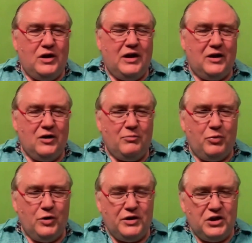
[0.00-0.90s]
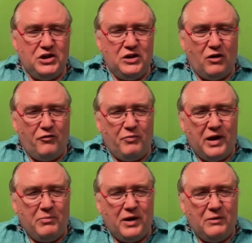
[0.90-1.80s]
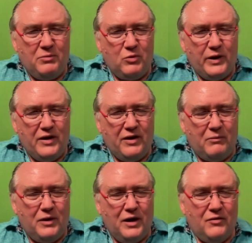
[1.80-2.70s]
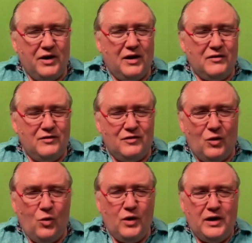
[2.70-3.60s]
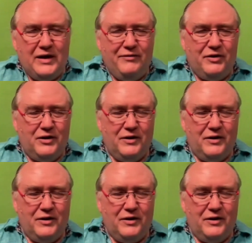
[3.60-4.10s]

cannot put a sheet of paper in between them. They are so even.